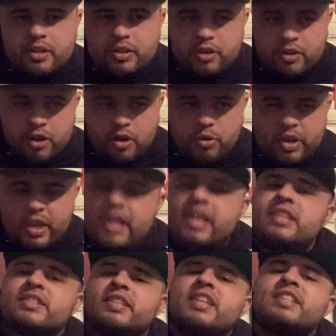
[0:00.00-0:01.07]

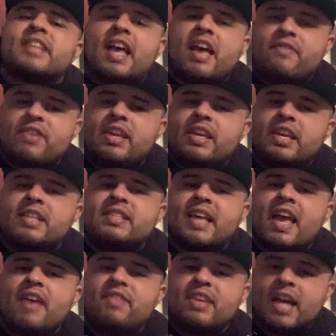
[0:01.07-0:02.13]
he's a
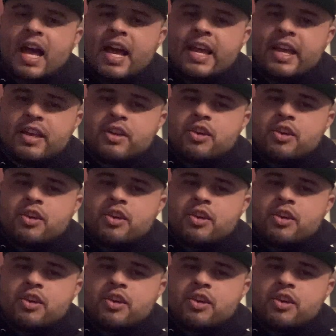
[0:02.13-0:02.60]
heady guy.